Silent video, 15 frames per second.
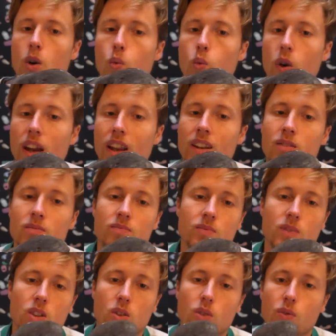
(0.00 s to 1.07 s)
when,
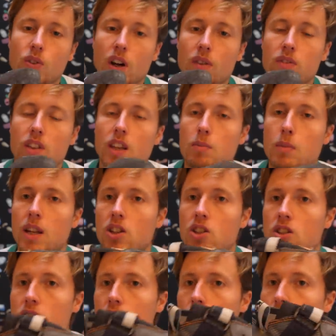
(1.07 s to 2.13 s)
you know, five ten
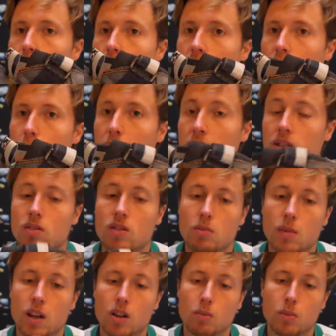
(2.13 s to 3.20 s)
manages to do that better,
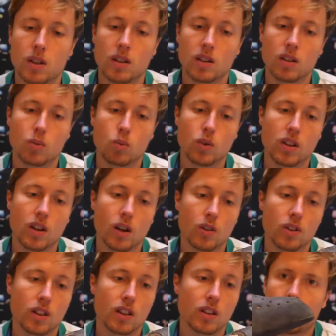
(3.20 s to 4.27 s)
in my opinion,
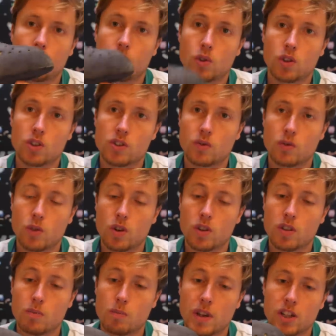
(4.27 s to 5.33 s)
without that. Of course,
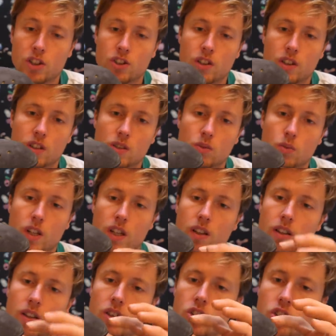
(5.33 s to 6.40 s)
worth mentioning as
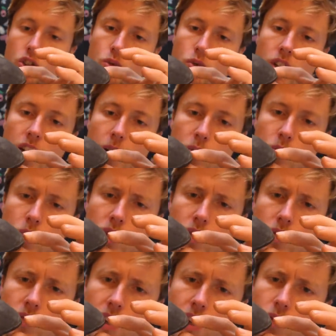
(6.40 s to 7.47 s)
well, the shoe comes with
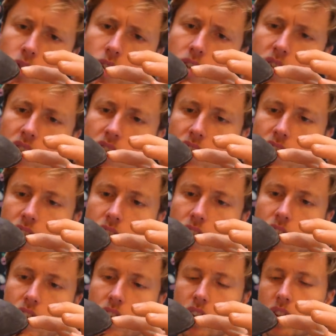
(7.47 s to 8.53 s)
a very
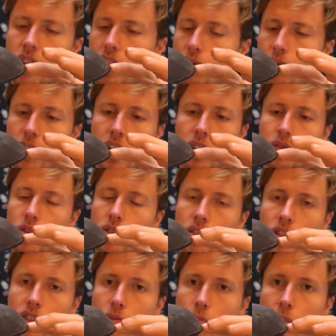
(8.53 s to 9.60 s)
thick, I think five or
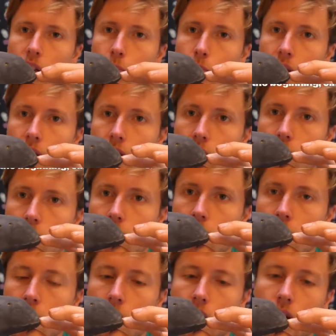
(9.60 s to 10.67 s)
six millimeter
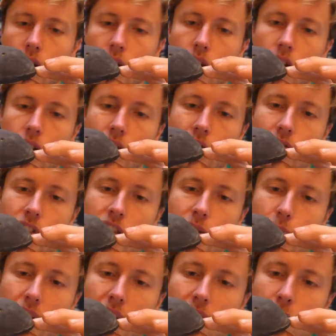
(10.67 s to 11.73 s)
Uh,
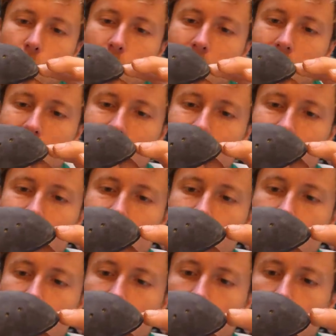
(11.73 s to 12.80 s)
Vibram X
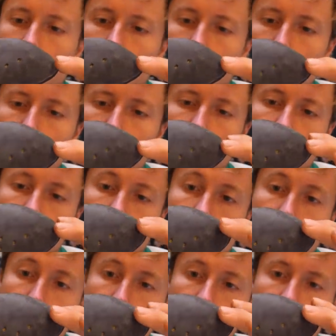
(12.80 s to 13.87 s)
S grip
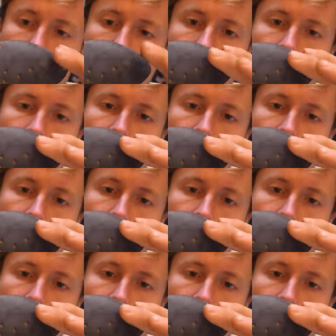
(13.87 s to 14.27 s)
rubber,